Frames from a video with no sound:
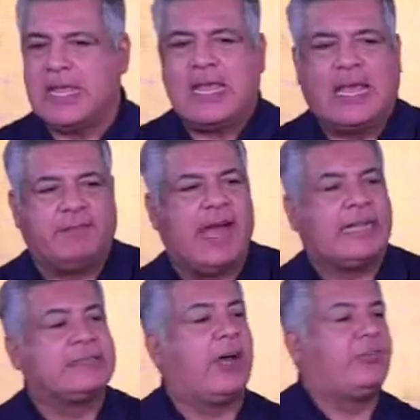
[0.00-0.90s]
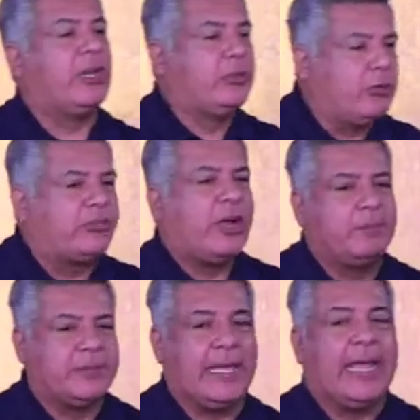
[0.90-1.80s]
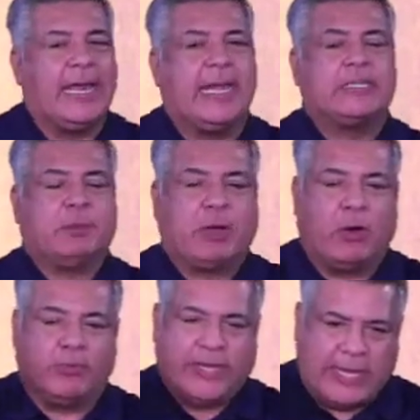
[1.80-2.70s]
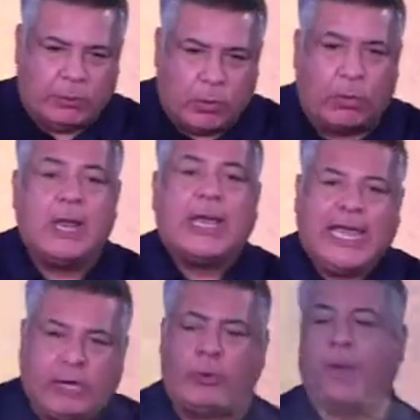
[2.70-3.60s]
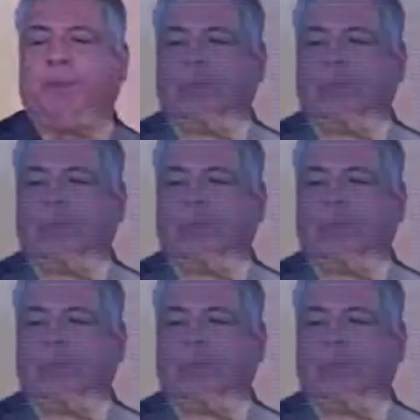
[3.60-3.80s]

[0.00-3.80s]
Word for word: If God tells you to do something, it is because He will equip you